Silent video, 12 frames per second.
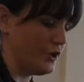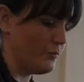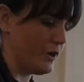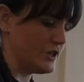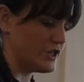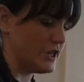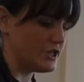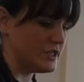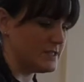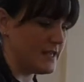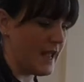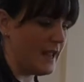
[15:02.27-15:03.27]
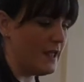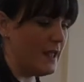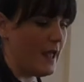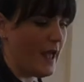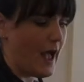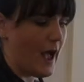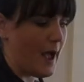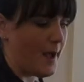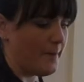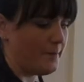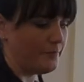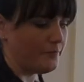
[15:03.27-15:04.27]
your brush, I should say.
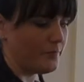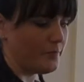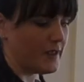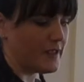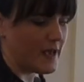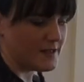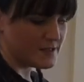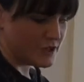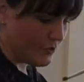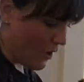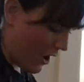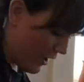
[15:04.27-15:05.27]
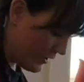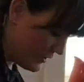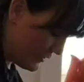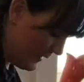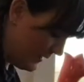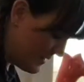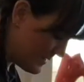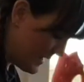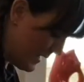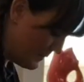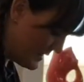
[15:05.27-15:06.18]
Because you are doing the same